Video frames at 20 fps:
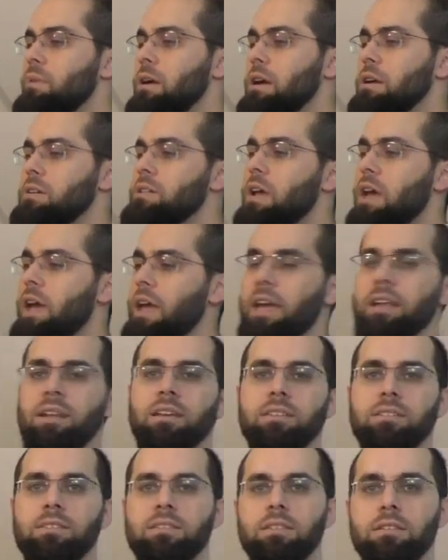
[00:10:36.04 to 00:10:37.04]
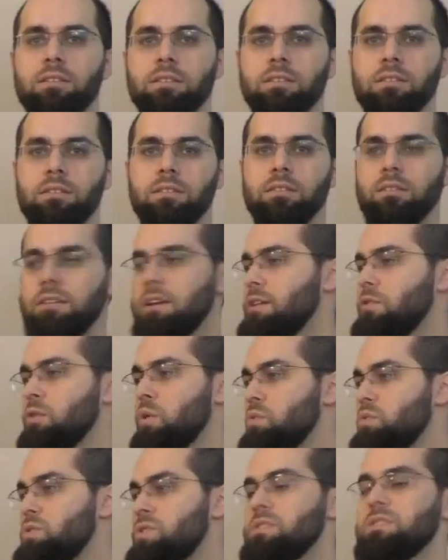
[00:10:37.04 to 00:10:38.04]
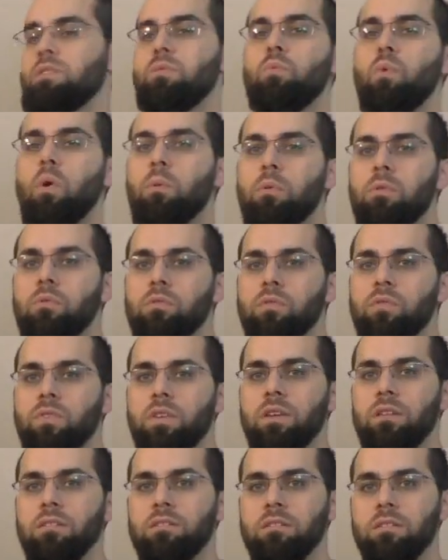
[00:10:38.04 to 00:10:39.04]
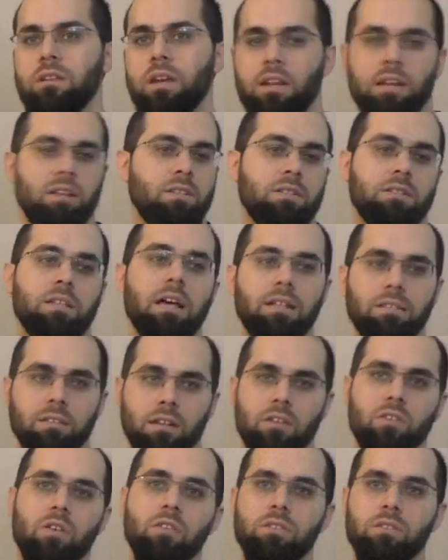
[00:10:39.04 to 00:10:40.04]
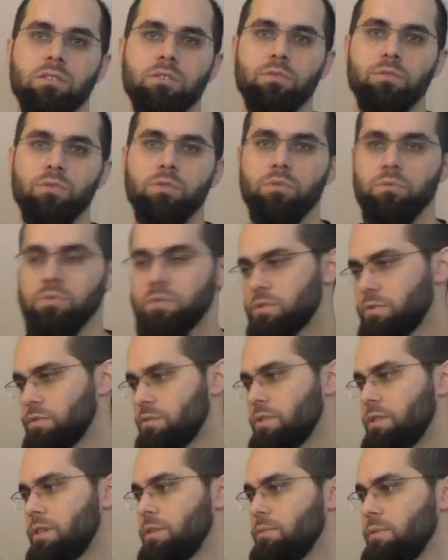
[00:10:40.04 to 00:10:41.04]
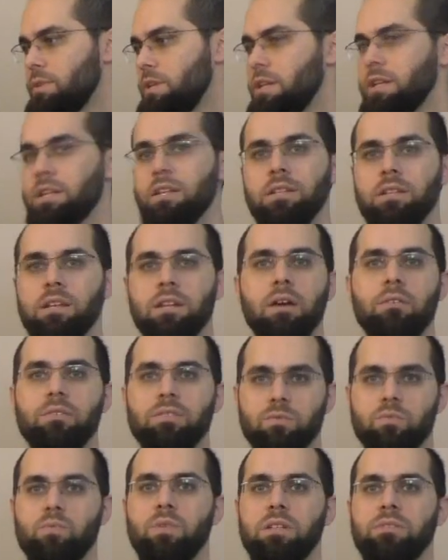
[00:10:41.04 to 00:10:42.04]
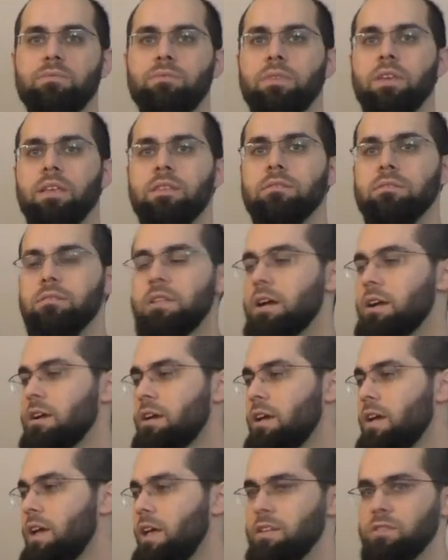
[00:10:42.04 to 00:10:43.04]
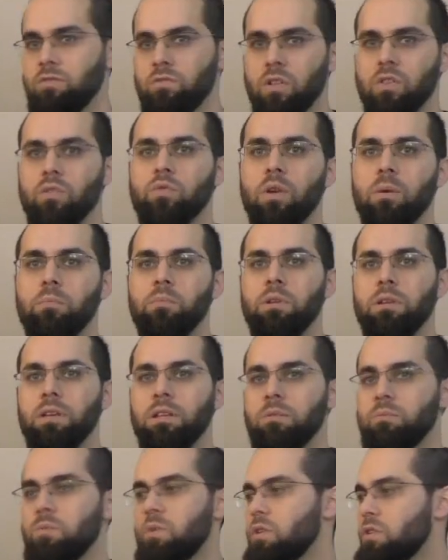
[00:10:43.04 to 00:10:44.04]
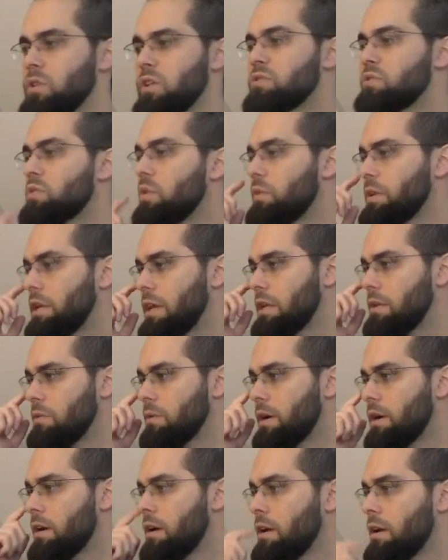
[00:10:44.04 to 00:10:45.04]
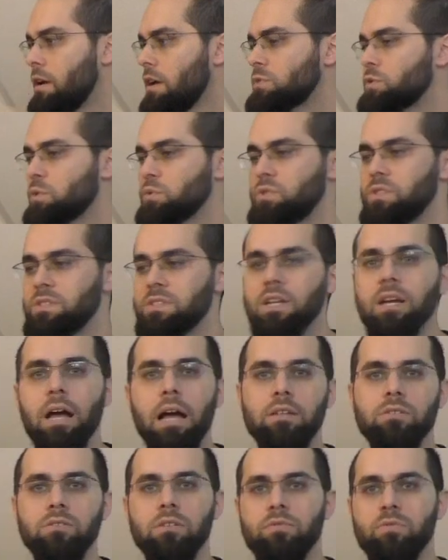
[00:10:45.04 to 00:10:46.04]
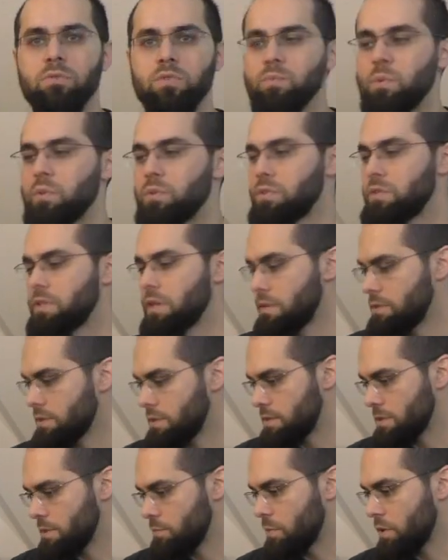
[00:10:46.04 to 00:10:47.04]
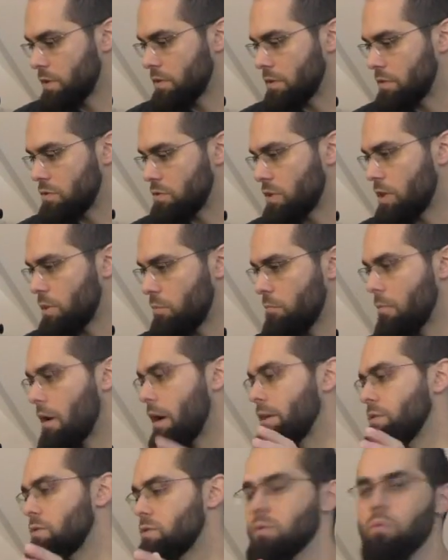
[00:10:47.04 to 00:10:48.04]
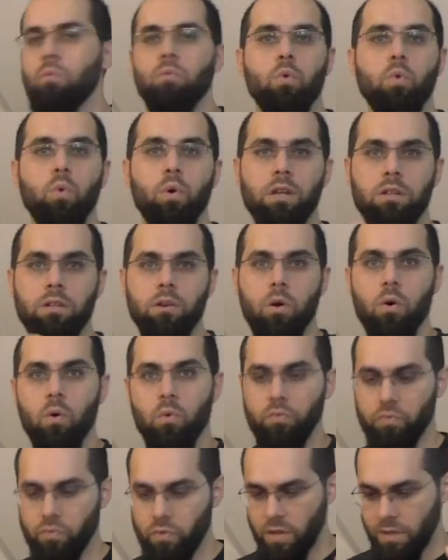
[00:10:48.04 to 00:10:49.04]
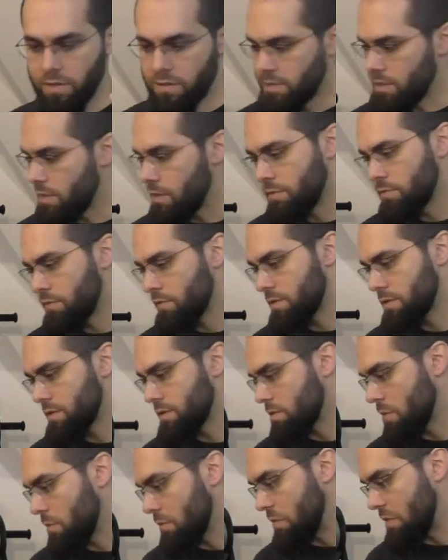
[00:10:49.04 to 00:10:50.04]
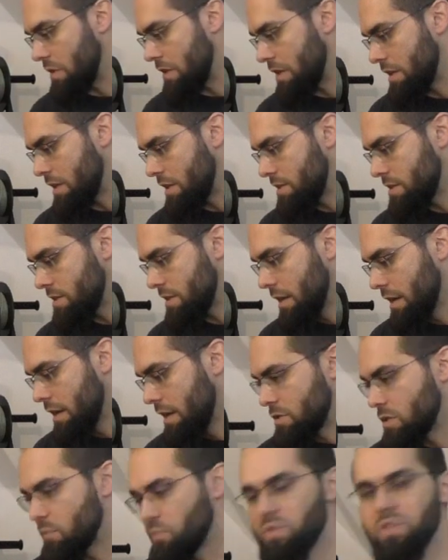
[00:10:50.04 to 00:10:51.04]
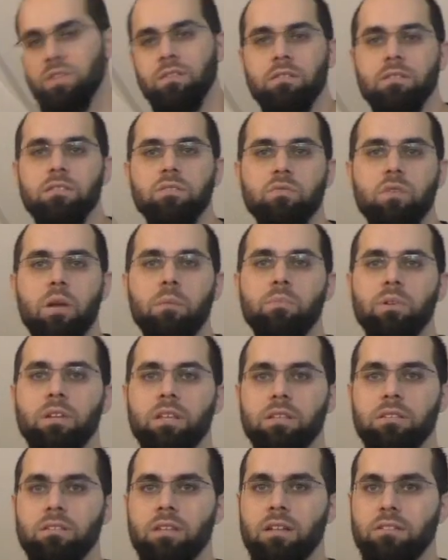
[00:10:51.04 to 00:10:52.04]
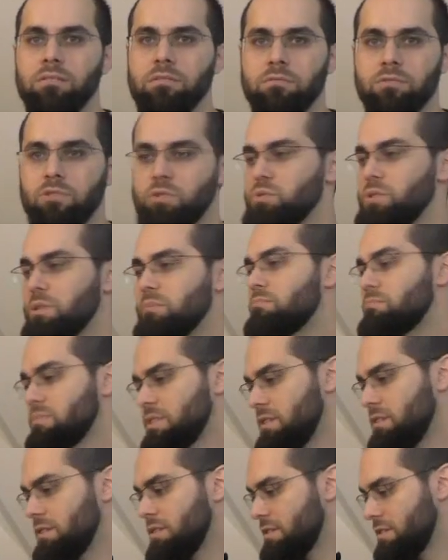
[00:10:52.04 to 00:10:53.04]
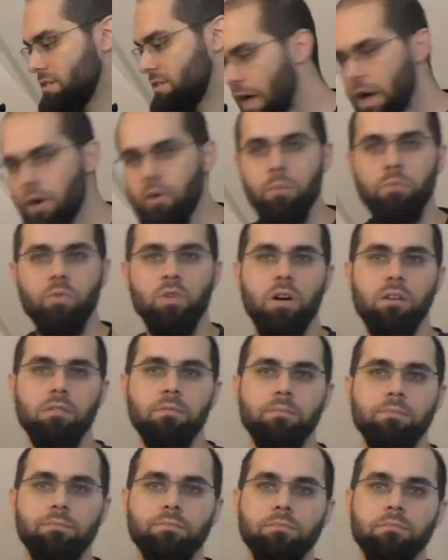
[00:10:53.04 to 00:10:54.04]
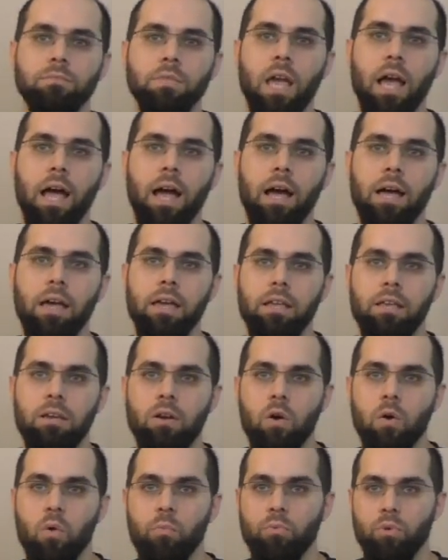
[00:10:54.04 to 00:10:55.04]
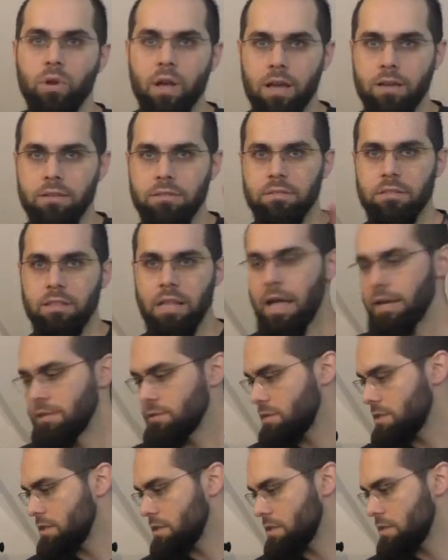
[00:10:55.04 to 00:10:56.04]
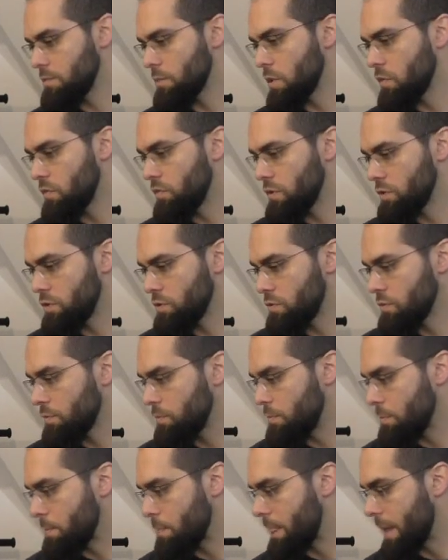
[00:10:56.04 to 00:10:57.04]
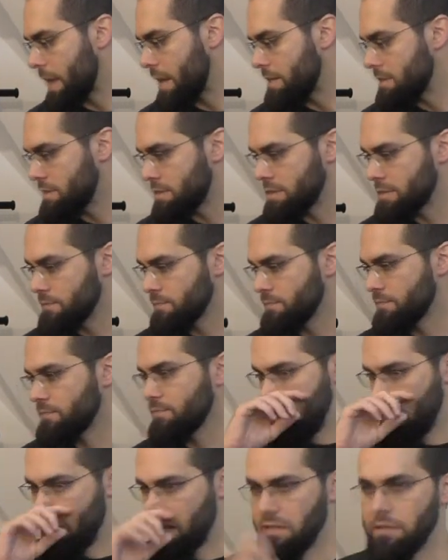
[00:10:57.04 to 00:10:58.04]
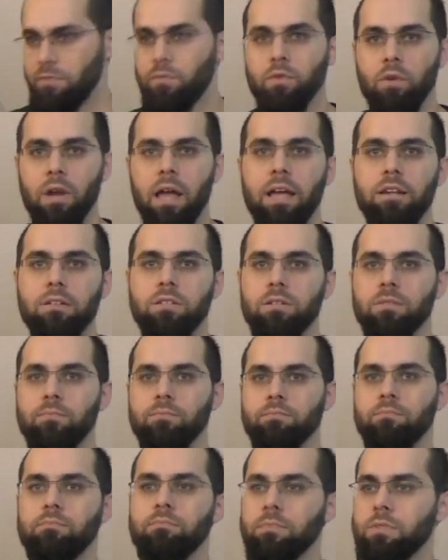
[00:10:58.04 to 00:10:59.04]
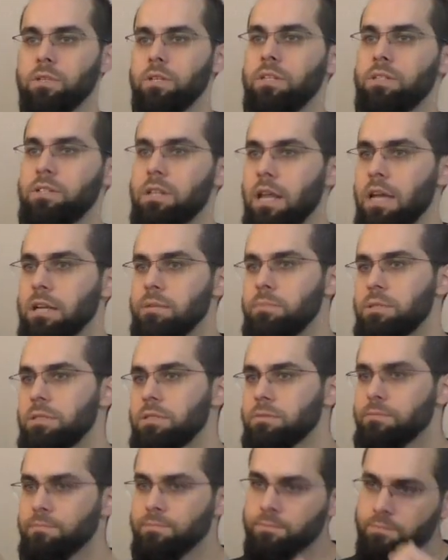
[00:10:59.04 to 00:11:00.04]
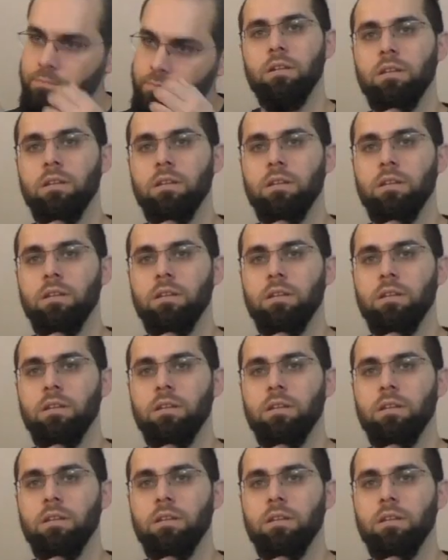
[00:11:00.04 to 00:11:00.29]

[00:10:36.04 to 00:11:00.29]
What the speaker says: this part, and I noticed the wobble thing, and I just added another screwed it in, and now it's really fixed there. It's not trembling anymore, not going anywhere. So these kinds of small details is important to keep in mind. So look at the whole thing, see if something is trembling that shouldn't be. Now I'm done. I hope you guys liked this small video. And if you liked, hit the like button.